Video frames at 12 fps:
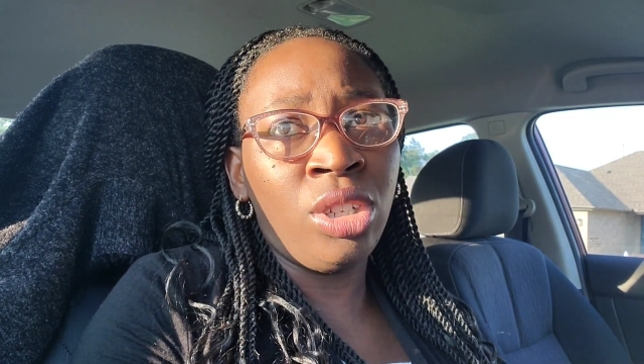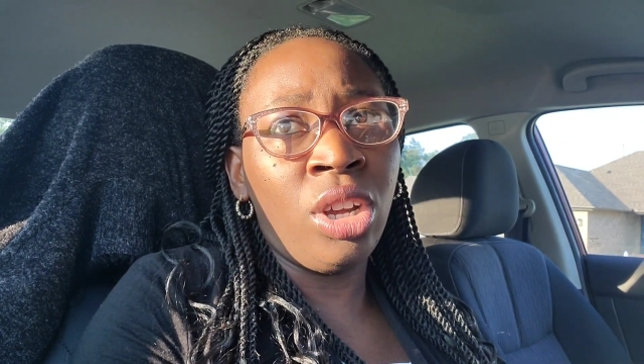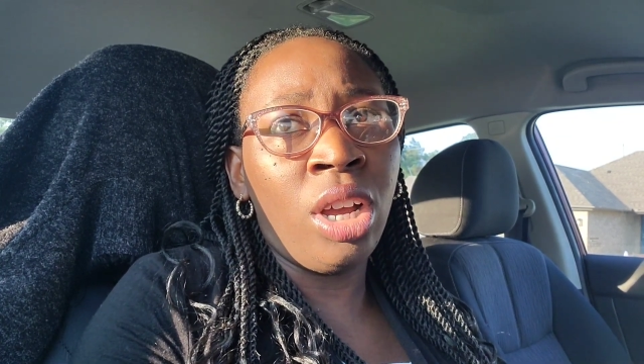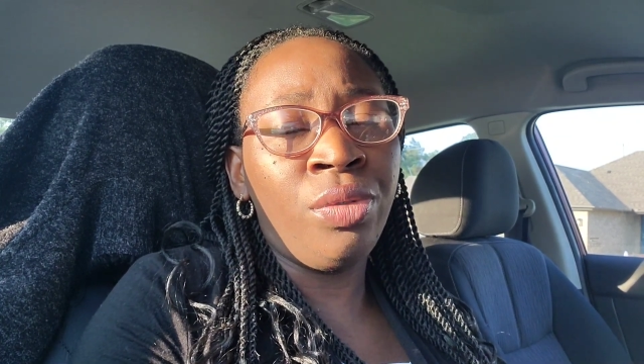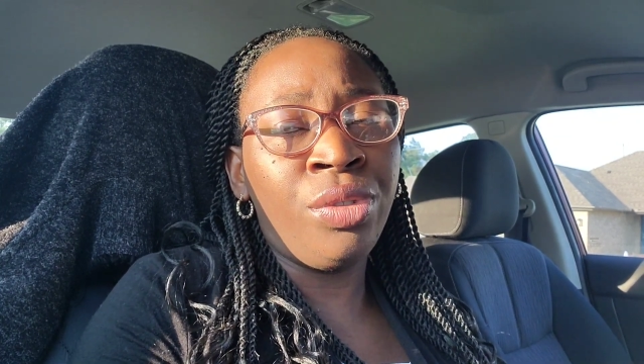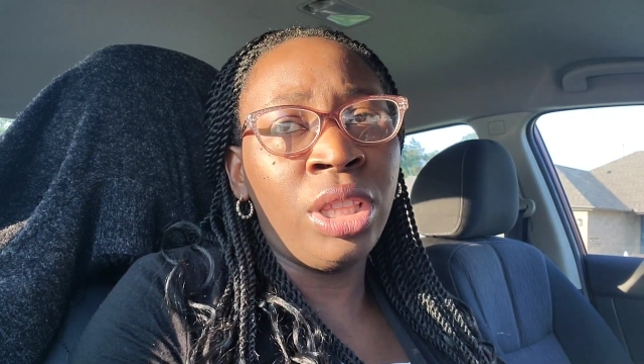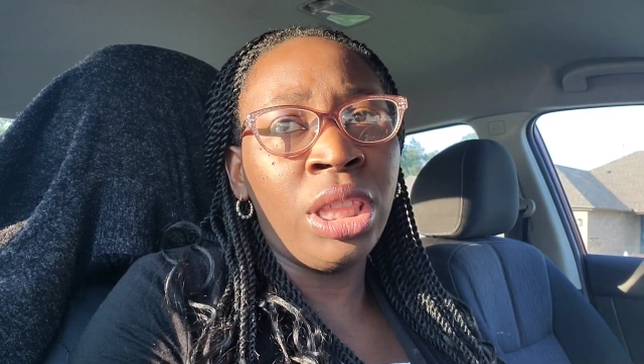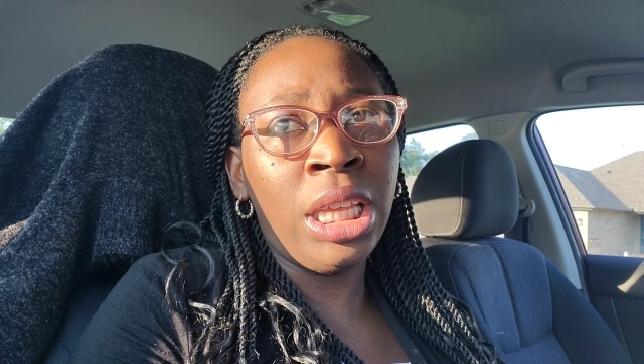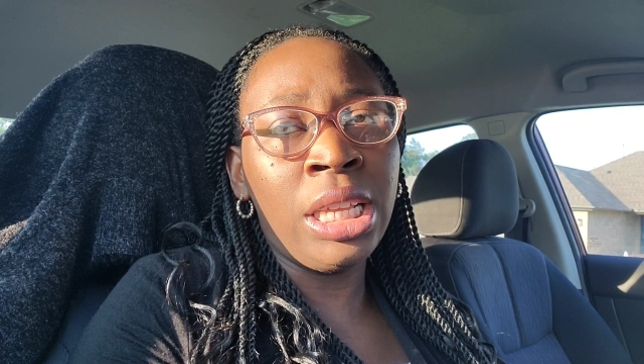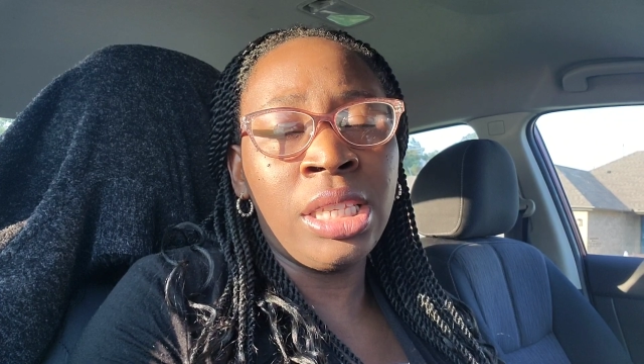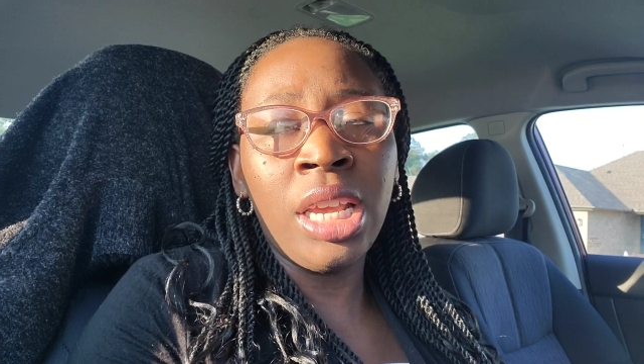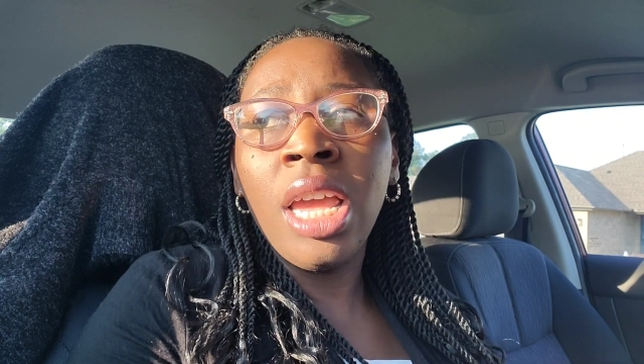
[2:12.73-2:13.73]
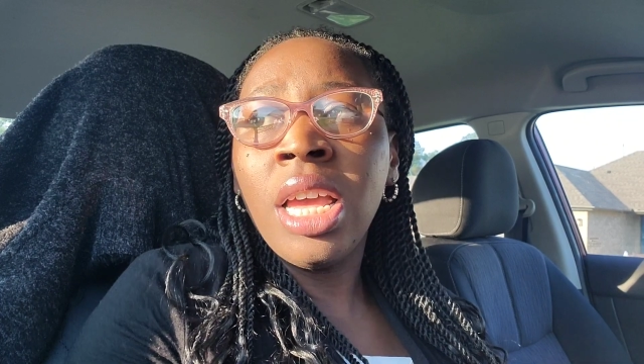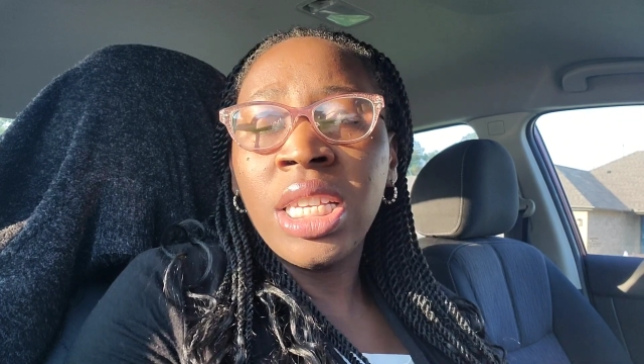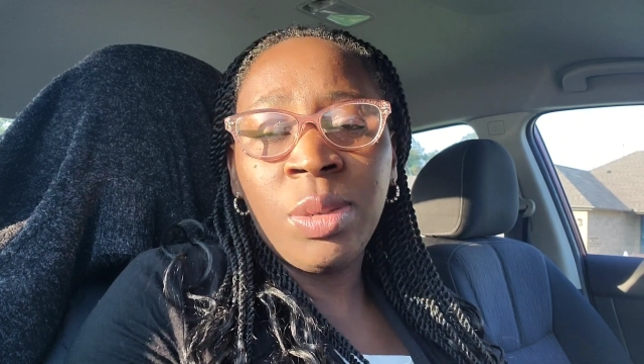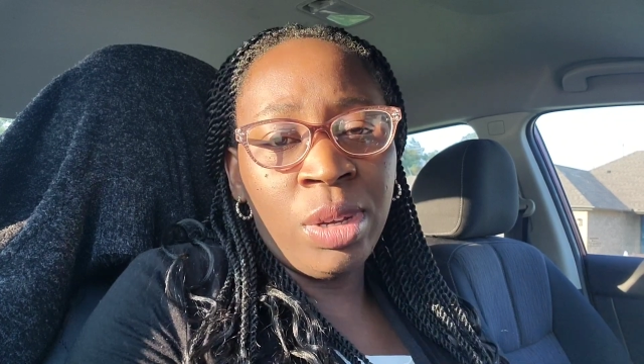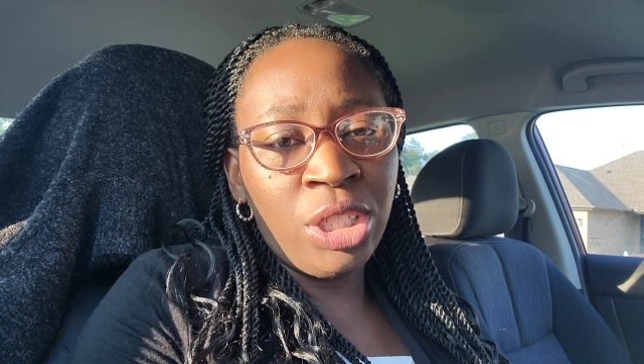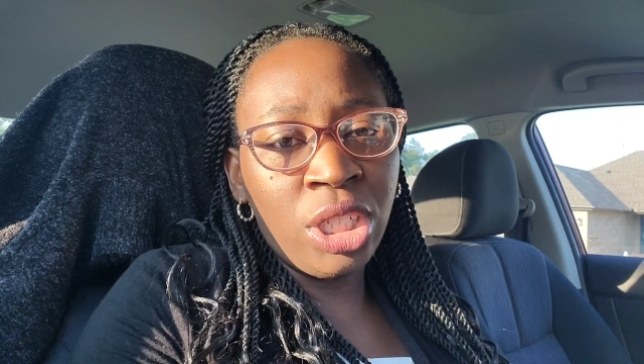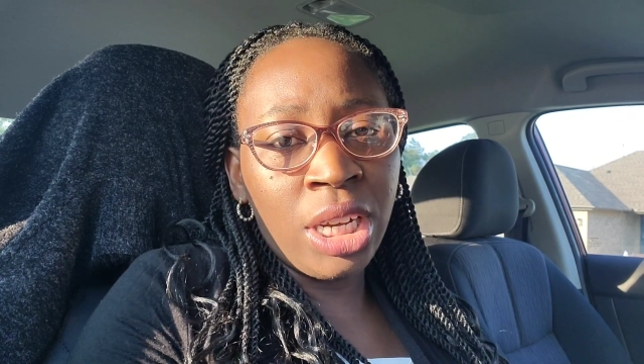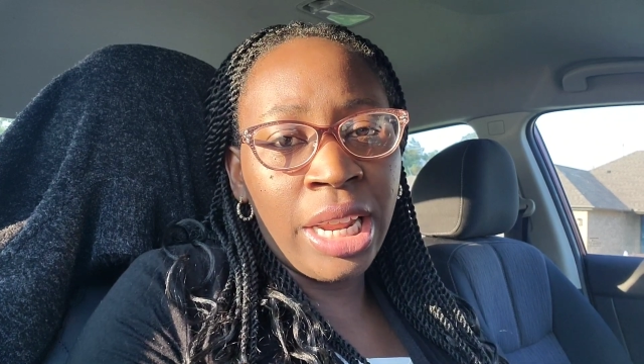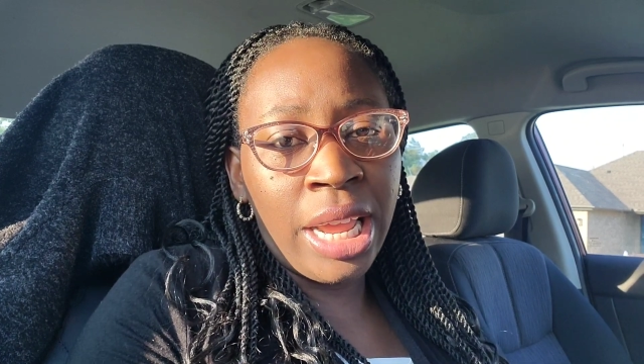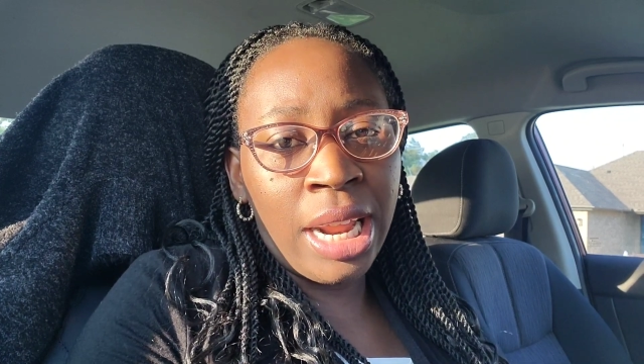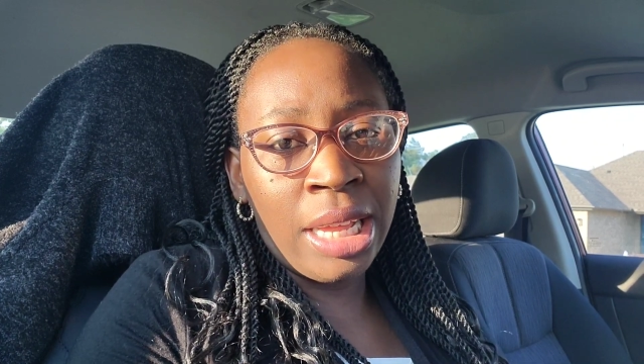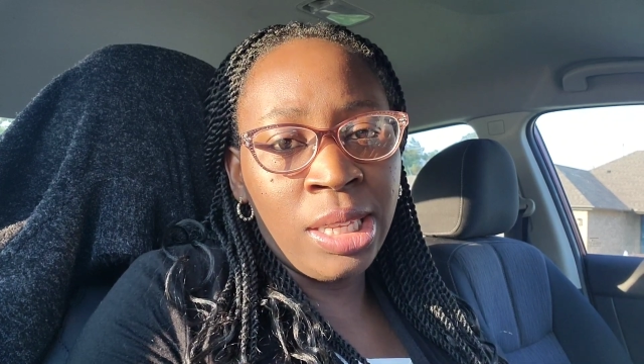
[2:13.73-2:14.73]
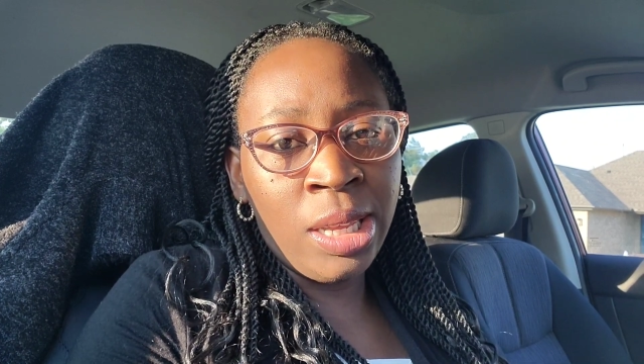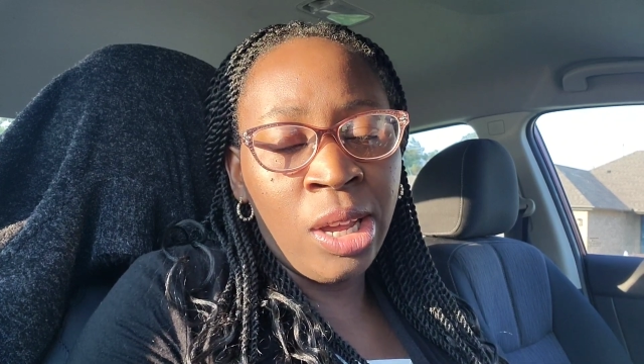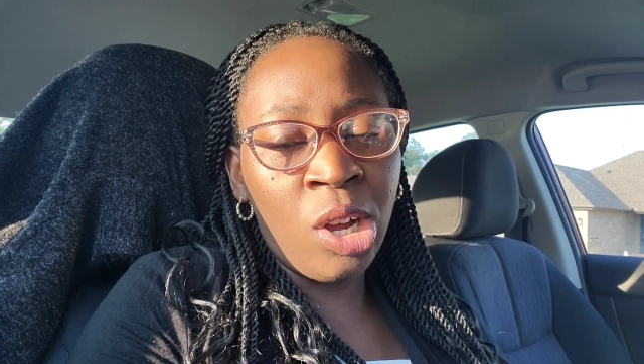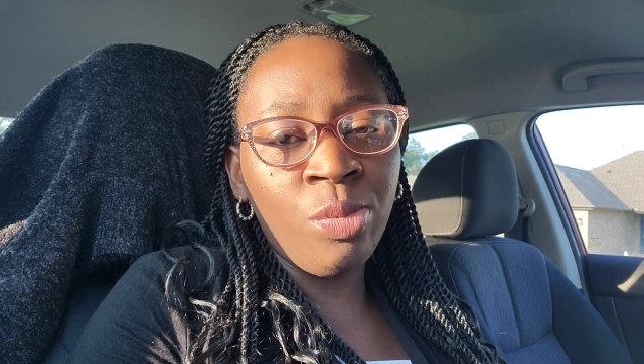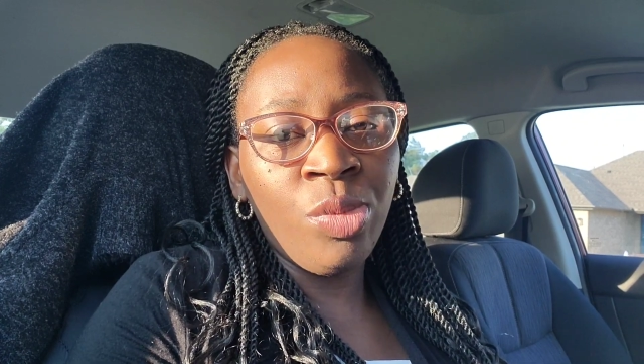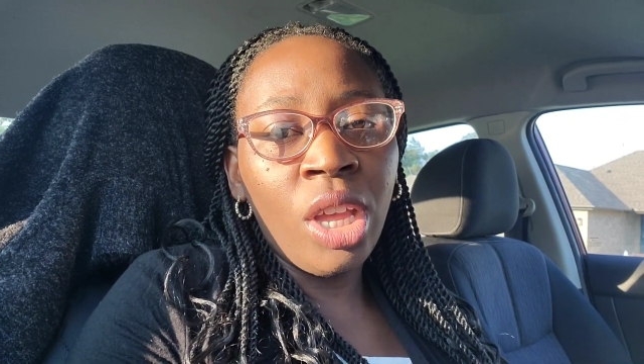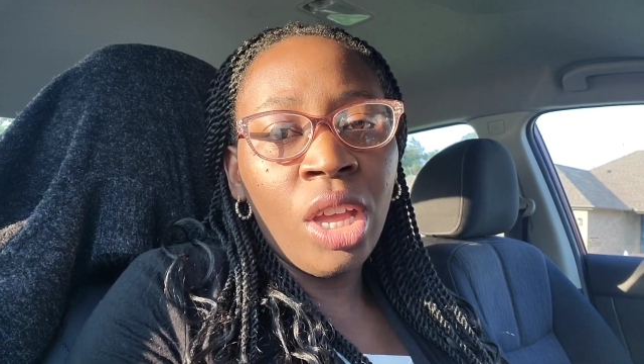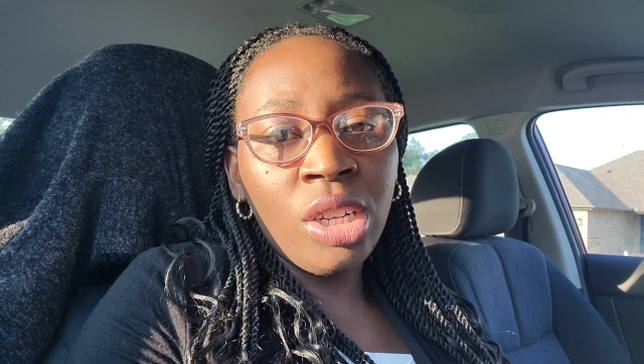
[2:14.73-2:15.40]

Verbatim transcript: to god for this special day that has come